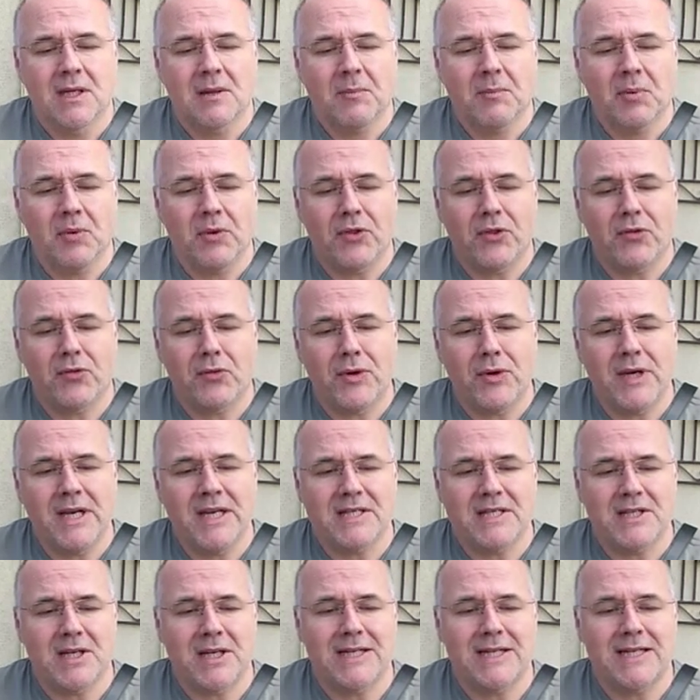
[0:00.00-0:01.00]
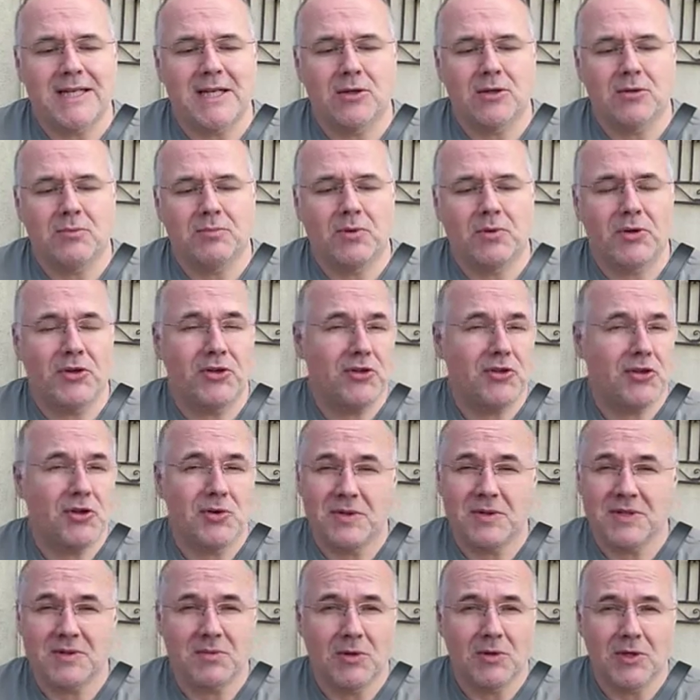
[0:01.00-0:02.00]
0.3 is ideal,
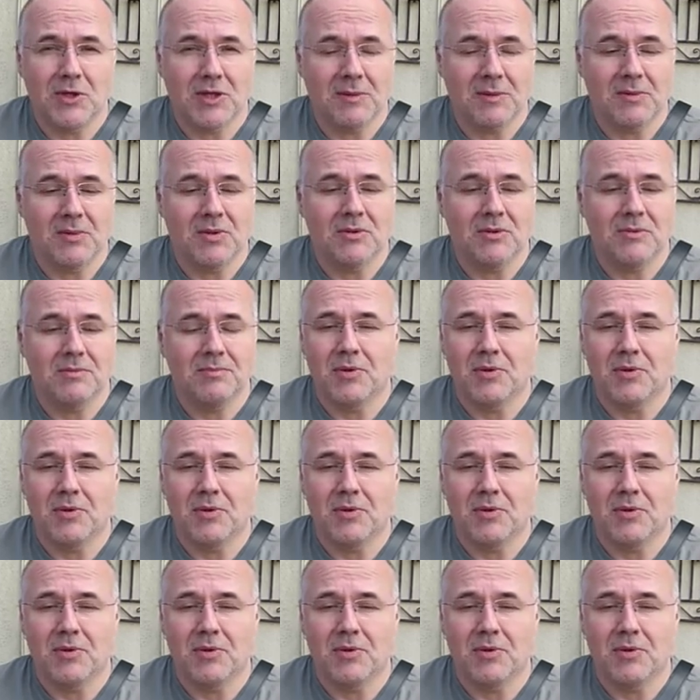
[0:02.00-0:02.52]
0.2 is workable,